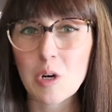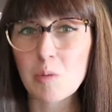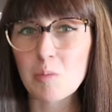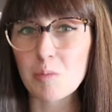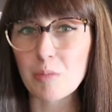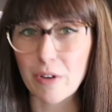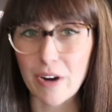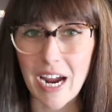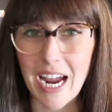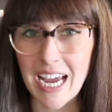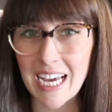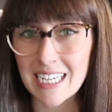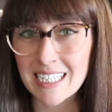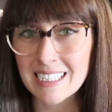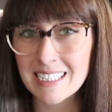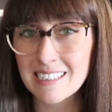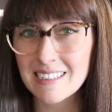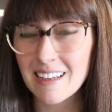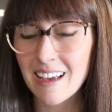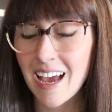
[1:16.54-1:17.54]

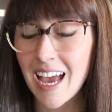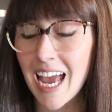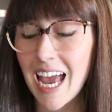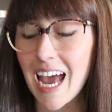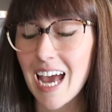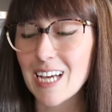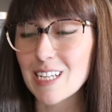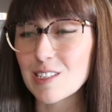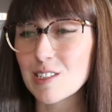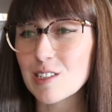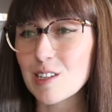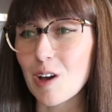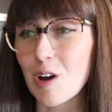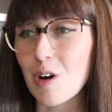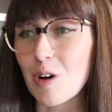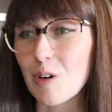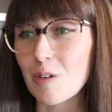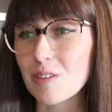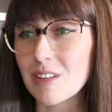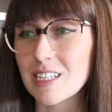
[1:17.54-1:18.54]
brands. And
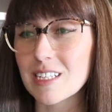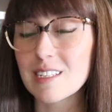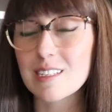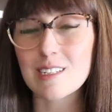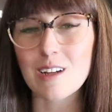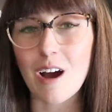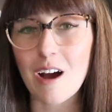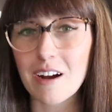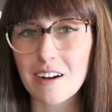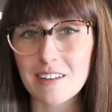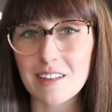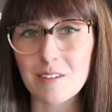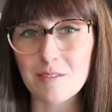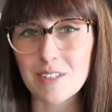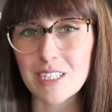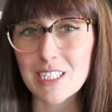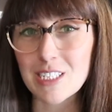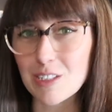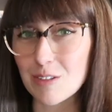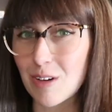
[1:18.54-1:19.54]
so the stock that we
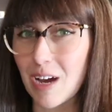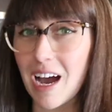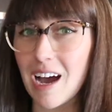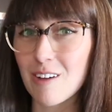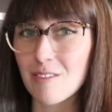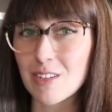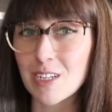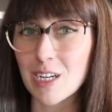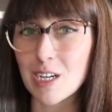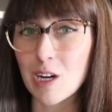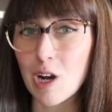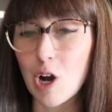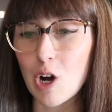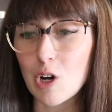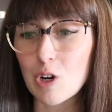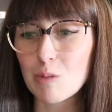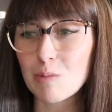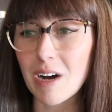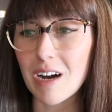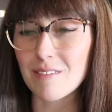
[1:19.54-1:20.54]
do have in our
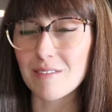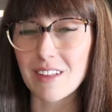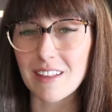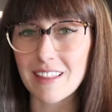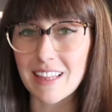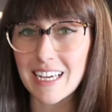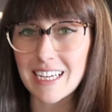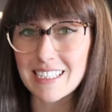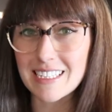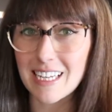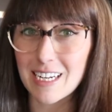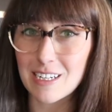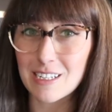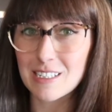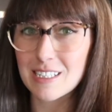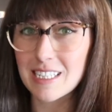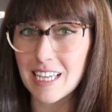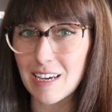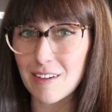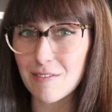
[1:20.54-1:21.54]
home of the things that are
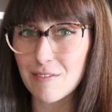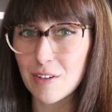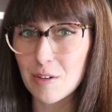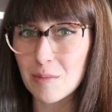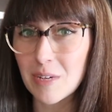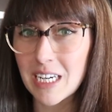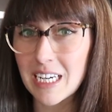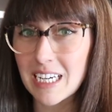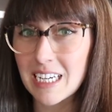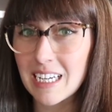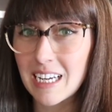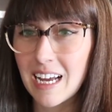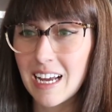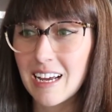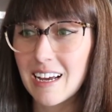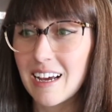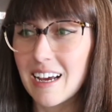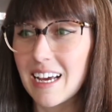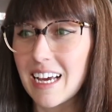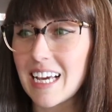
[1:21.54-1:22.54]
safe for me
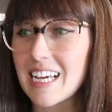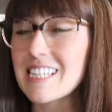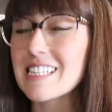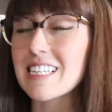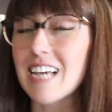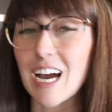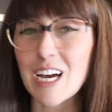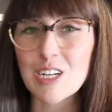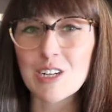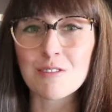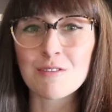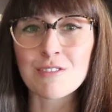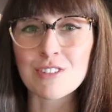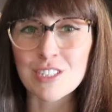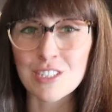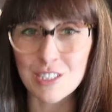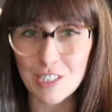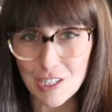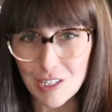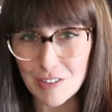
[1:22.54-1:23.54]
is kind of
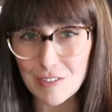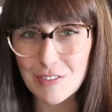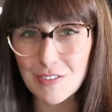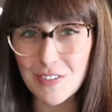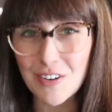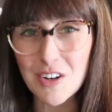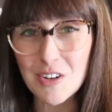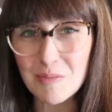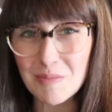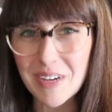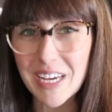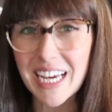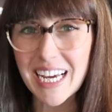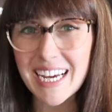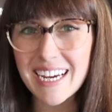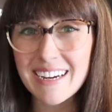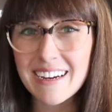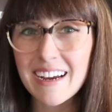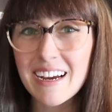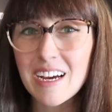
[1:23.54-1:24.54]
reserved for
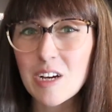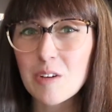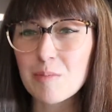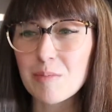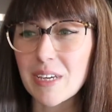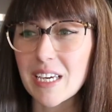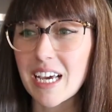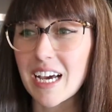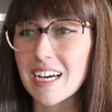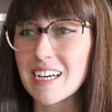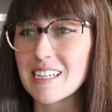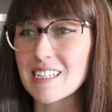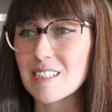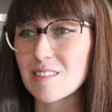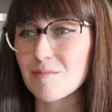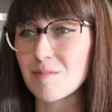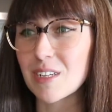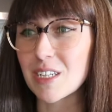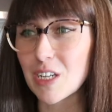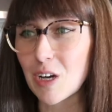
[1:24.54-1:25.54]
me because
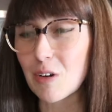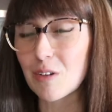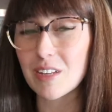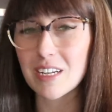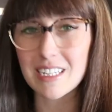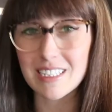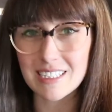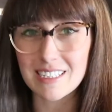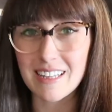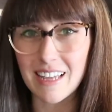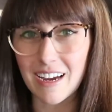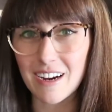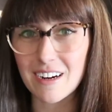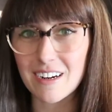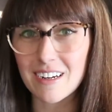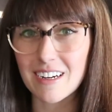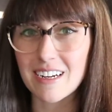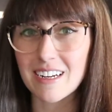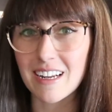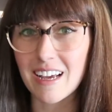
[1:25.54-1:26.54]
we know that it's
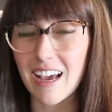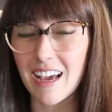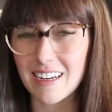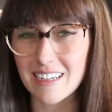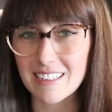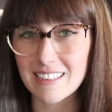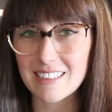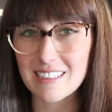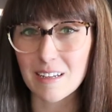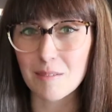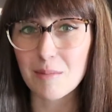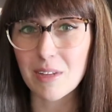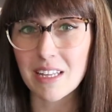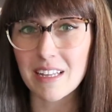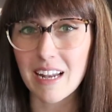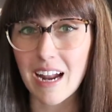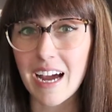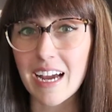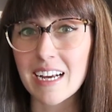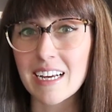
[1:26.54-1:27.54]
there and it's something
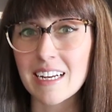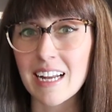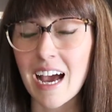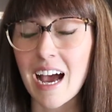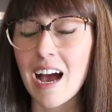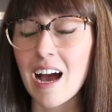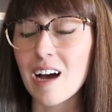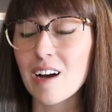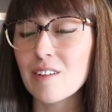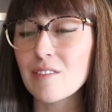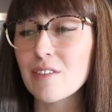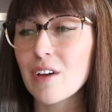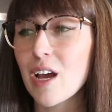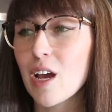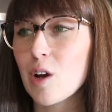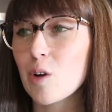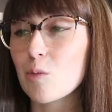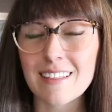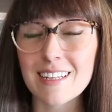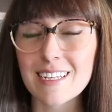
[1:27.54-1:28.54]
that I can have.
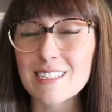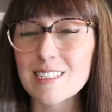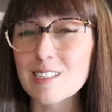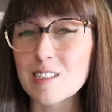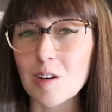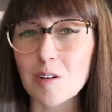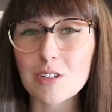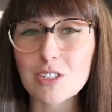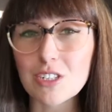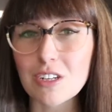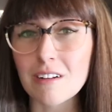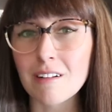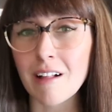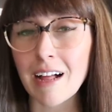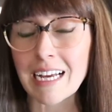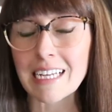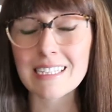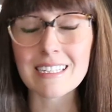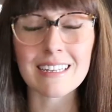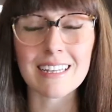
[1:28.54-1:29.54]
In this social
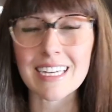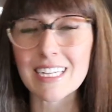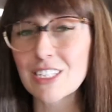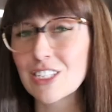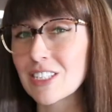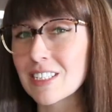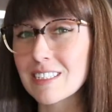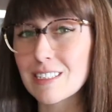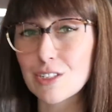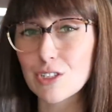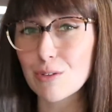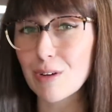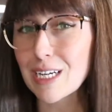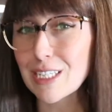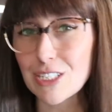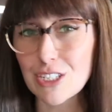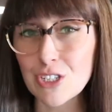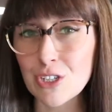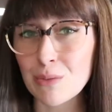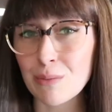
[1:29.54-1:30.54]
isolation
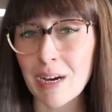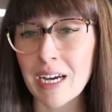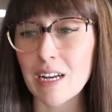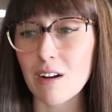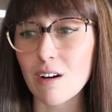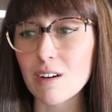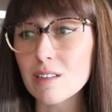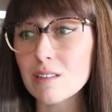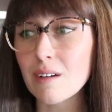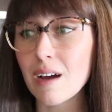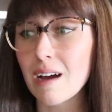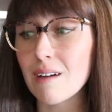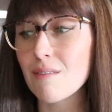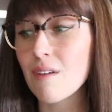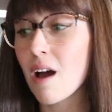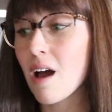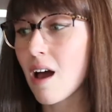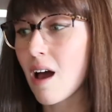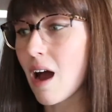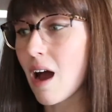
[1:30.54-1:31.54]
situation, you might also have
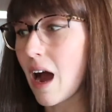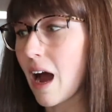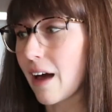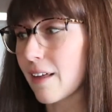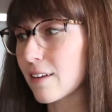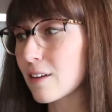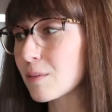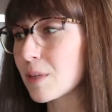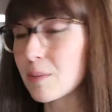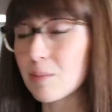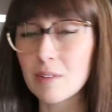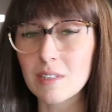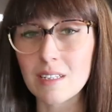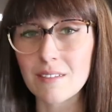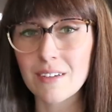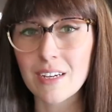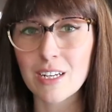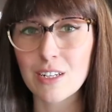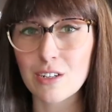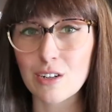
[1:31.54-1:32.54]
other people
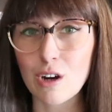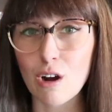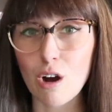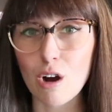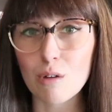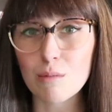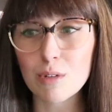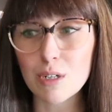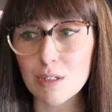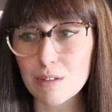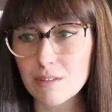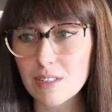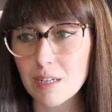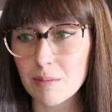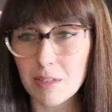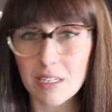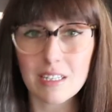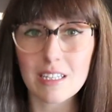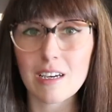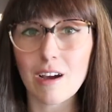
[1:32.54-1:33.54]
living in your home who
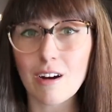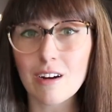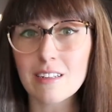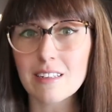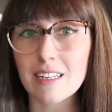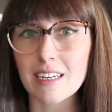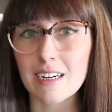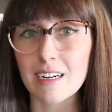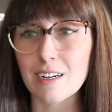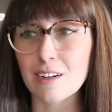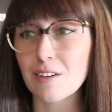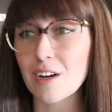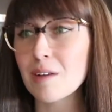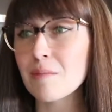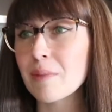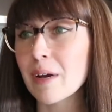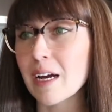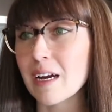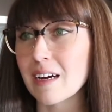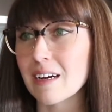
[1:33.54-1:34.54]
typically aren't there,
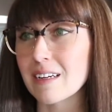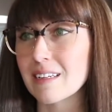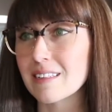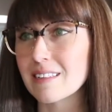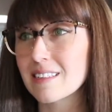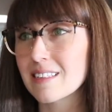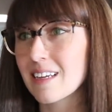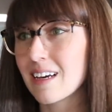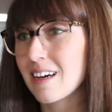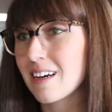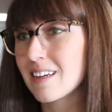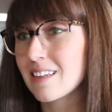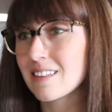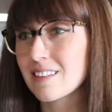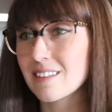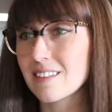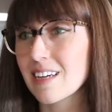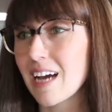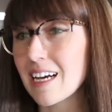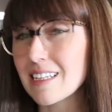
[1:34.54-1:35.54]
grandparents,
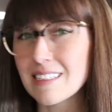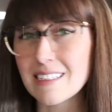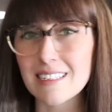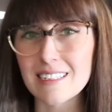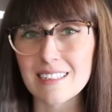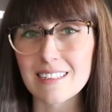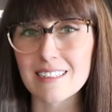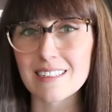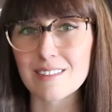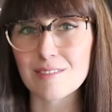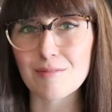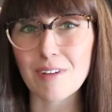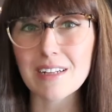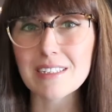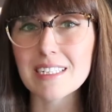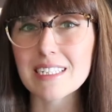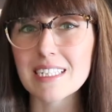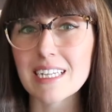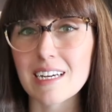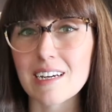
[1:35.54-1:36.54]
cousins,
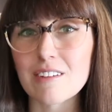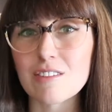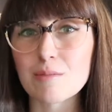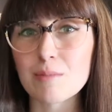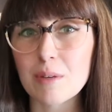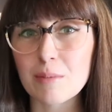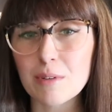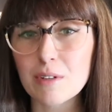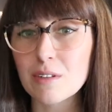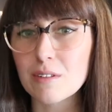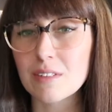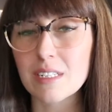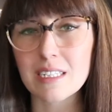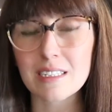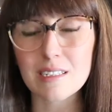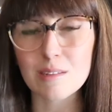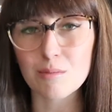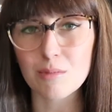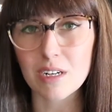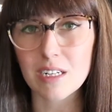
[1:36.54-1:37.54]
relatives, people who need
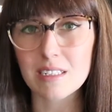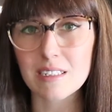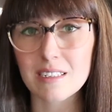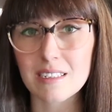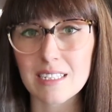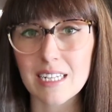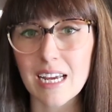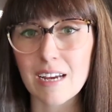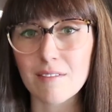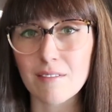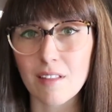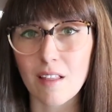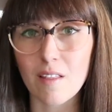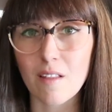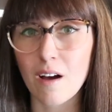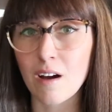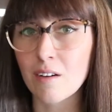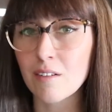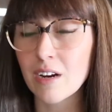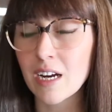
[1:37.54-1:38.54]
somewhere to stay for the
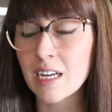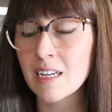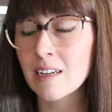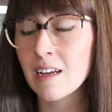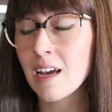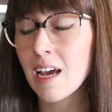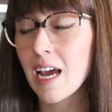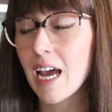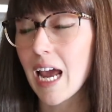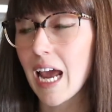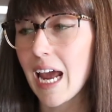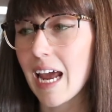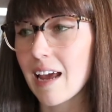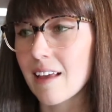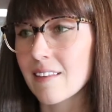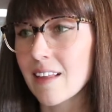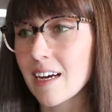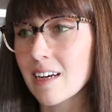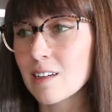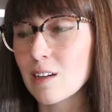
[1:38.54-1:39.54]
long run.
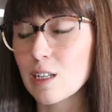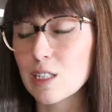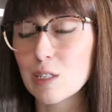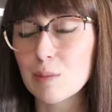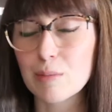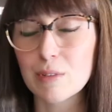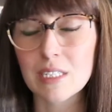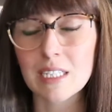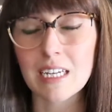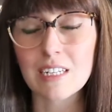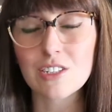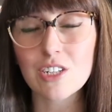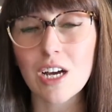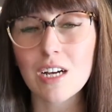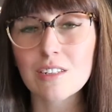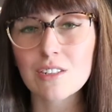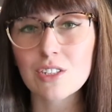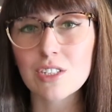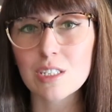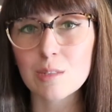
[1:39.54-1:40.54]
And that can also present
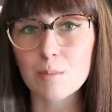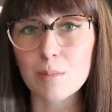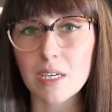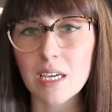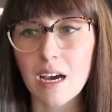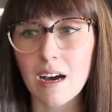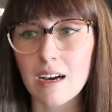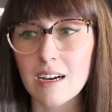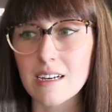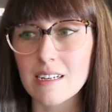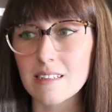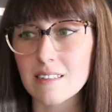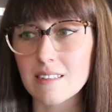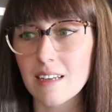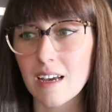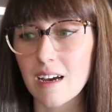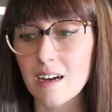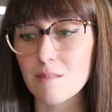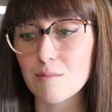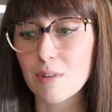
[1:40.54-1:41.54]
challenges because
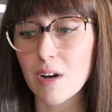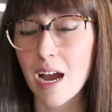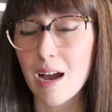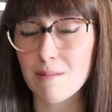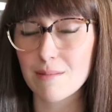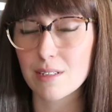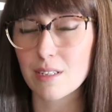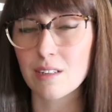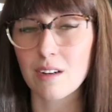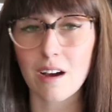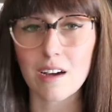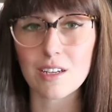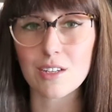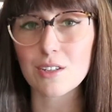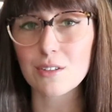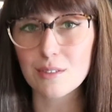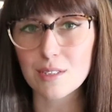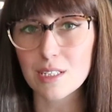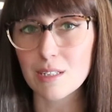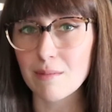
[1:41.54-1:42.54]
perhaps you're not
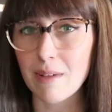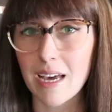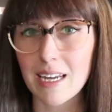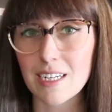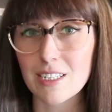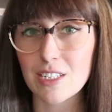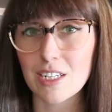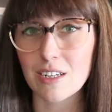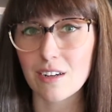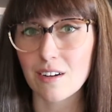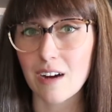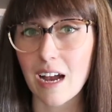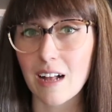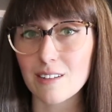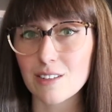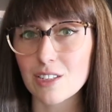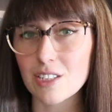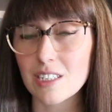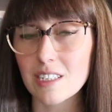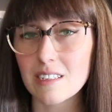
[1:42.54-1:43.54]
used to managing your
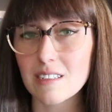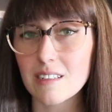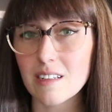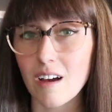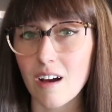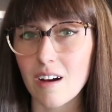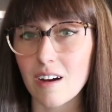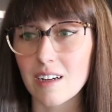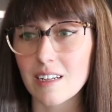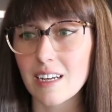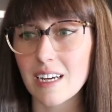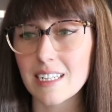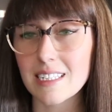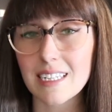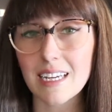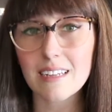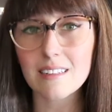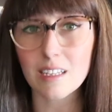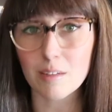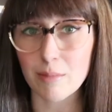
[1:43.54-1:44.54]
allergies on a
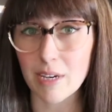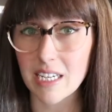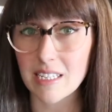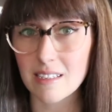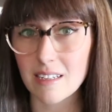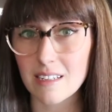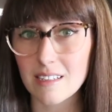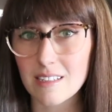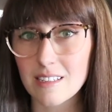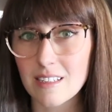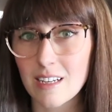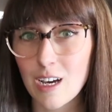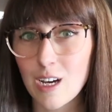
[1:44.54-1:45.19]
daily basis.